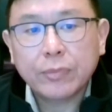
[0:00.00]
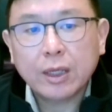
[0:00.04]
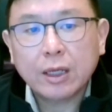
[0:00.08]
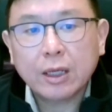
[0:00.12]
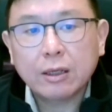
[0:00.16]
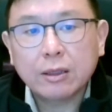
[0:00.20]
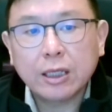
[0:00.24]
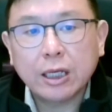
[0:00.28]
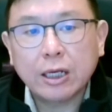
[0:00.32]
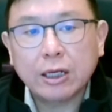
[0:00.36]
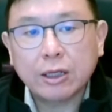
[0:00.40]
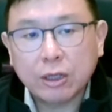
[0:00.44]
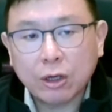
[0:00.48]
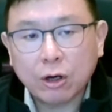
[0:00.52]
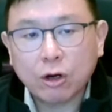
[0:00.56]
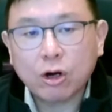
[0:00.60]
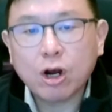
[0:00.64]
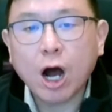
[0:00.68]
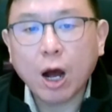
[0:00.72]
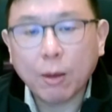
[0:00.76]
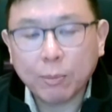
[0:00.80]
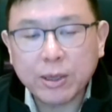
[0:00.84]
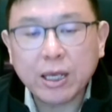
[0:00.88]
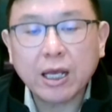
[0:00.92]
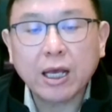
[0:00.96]
They're
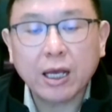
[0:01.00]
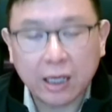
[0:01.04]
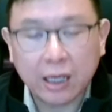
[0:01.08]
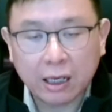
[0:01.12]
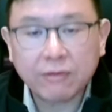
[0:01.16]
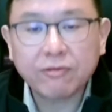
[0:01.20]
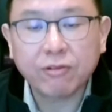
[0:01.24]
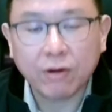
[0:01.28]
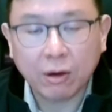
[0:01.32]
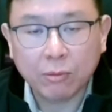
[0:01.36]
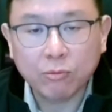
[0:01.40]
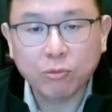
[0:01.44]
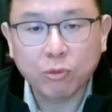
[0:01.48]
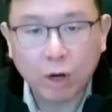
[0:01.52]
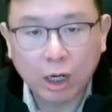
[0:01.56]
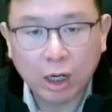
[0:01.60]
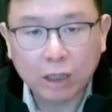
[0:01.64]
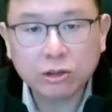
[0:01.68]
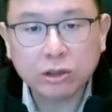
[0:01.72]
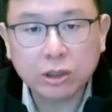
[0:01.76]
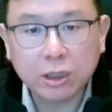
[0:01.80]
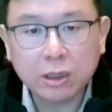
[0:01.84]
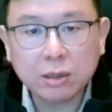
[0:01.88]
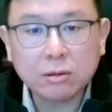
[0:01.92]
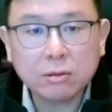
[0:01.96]
copying it from
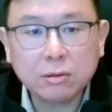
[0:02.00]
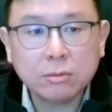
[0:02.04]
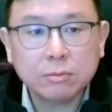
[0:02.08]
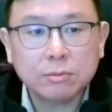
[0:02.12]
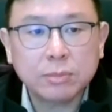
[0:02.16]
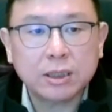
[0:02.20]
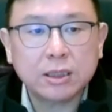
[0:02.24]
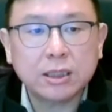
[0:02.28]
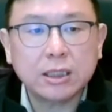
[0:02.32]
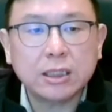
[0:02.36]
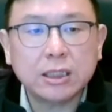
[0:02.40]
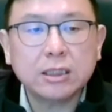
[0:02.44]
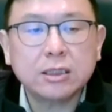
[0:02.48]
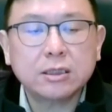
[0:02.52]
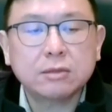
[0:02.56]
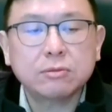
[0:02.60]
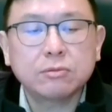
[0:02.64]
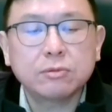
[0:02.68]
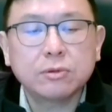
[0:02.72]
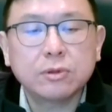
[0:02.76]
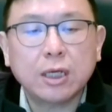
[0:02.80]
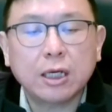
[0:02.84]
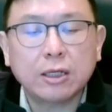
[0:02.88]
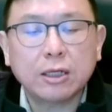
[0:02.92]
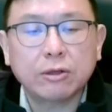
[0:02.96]
Russia, but these
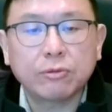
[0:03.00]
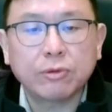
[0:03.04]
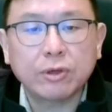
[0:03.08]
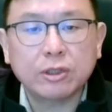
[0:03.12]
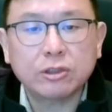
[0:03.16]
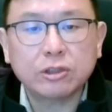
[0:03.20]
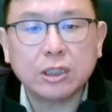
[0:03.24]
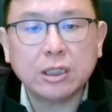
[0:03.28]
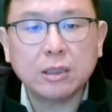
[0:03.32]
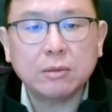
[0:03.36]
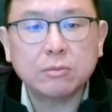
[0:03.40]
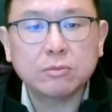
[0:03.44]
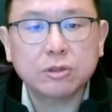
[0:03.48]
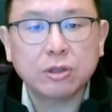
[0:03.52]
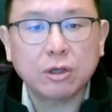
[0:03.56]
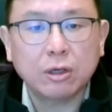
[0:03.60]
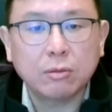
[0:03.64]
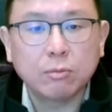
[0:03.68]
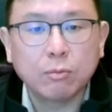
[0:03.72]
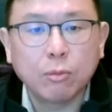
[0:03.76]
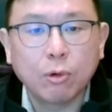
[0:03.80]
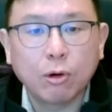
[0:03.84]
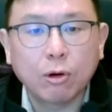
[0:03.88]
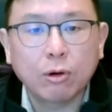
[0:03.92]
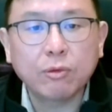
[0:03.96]
other regimes are
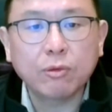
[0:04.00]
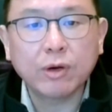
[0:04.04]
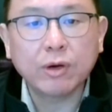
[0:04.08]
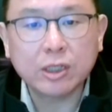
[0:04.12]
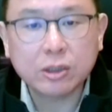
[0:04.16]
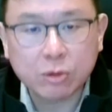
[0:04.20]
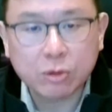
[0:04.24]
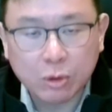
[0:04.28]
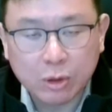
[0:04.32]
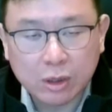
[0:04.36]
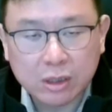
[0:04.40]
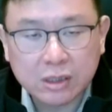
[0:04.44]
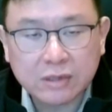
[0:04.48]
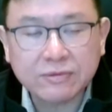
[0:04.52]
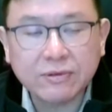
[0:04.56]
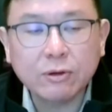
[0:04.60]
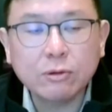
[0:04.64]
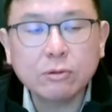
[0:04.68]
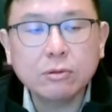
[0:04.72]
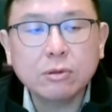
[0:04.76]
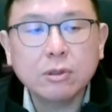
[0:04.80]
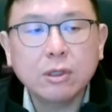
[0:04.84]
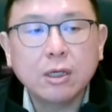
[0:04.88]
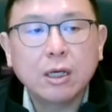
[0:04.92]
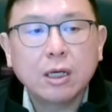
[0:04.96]
more
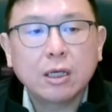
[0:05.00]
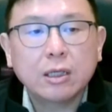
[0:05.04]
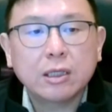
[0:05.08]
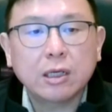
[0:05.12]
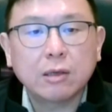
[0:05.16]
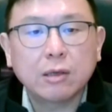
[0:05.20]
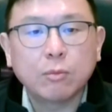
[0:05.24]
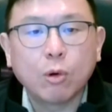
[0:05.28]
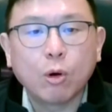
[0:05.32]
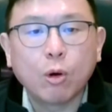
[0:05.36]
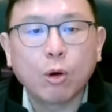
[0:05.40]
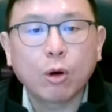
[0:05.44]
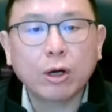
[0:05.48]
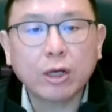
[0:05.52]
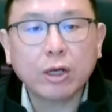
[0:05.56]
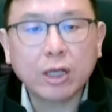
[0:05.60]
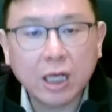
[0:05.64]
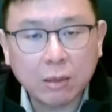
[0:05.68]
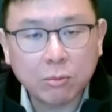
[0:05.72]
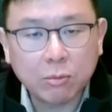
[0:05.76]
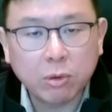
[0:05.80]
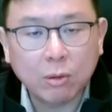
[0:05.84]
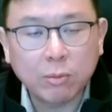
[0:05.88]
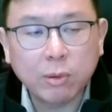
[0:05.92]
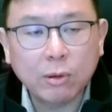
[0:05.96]
resourceful, they're more
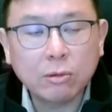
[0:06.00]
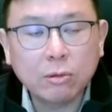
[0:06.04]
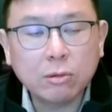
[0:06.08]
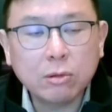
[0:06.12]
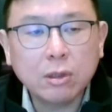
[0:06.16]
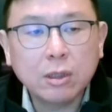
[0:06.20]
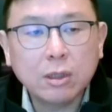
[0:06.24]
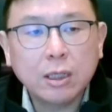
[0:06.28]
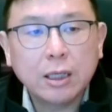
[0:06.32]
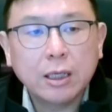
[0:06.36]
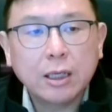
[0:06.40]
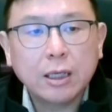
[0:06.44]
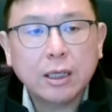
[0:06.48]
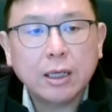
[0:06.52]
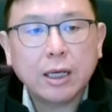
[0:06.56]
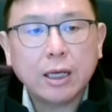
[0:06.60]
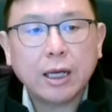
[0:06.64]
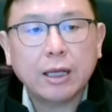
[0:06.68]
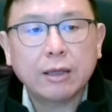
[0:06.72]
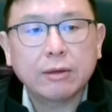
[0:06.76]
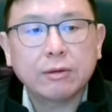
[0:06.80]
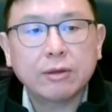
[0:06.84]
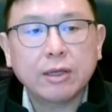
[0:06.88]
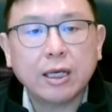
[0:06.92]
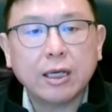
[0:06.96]
capable,
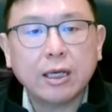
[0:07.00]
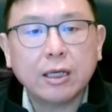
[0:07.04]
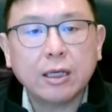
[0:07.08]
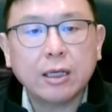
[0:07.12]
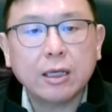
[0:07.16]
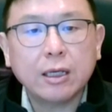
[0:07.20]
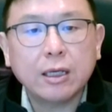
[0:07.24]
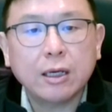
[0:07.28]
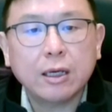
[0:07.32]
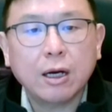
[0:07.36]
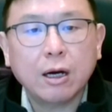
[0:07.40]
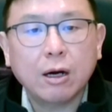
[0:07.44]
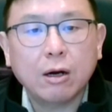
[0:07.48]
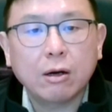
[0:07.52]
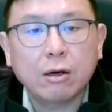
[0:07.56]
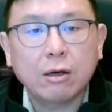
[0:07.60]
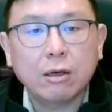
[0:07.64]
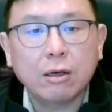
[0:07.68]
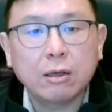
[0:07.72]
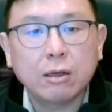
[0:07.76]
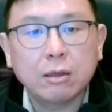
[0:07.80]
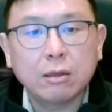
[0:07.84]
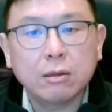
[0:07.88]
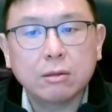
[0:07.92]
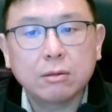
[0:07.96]
and they
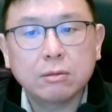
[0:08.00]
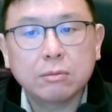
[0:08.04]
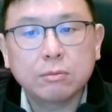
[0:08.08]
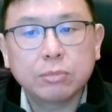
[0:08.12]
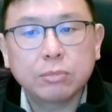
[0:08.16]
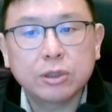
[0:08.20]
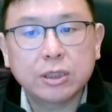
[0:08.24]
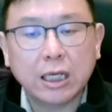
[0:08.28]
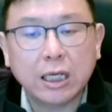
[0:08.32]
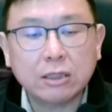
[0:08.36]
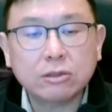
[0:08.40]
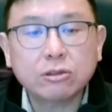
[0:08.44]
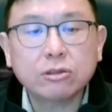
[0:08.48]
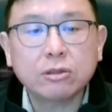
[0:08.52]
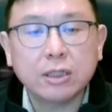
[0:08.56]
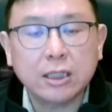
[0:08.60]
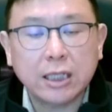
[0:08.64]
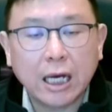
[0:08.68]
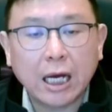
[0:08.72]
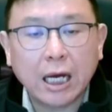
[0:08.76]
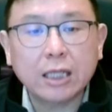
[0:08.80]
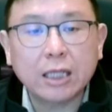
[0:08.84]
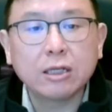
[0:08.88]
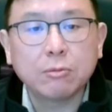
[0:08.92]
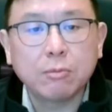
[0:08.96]
are
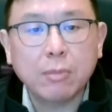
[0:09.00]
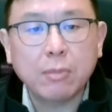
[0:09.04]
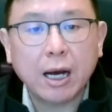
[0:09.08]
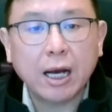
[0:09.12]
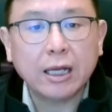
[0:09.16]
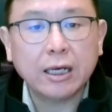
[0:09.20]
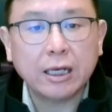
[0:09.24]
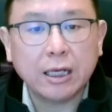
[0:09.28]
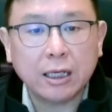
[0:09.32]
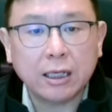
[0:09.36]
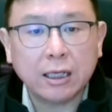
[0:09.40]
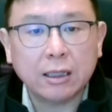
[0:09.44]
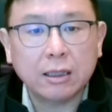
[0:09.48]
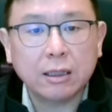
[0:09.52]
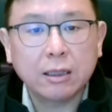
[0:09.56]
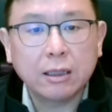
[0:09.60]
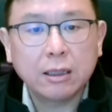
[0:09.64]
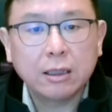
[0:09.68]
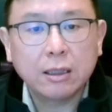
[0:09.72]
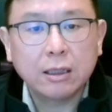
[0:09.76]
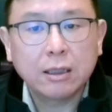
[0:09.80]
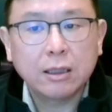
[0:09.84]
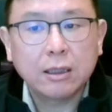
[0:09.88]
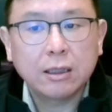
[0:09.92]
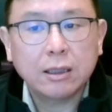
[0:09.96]
potentially undermining
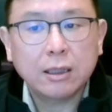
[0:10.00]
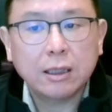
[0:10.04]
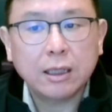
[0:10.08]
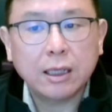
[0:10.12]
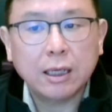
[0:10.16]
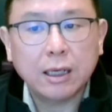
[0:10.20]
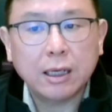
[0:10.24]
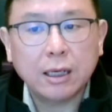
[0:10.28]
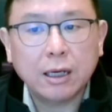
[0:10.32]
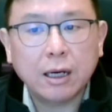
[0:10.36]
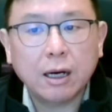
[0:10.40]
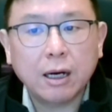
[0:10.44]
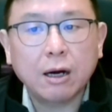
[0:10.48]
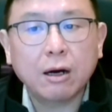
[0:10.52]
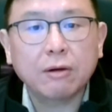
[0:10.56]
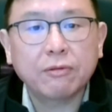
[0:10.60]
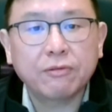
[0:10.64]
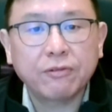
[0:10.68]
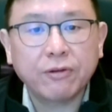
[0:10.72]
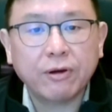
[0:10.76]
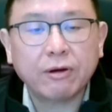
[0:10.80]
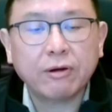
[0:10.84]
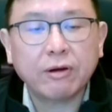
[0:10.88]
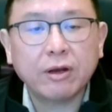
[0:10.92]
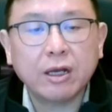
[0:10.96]
our
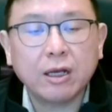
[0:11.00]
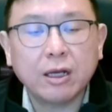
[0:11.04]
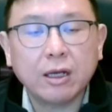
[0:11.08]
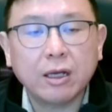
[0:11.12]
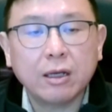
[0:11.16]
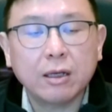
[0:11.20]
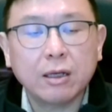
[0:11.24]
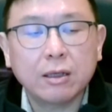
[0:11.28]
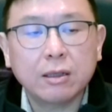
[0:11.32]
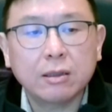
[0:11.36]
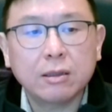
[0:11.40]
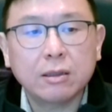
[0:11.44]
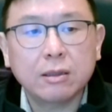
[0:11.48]
very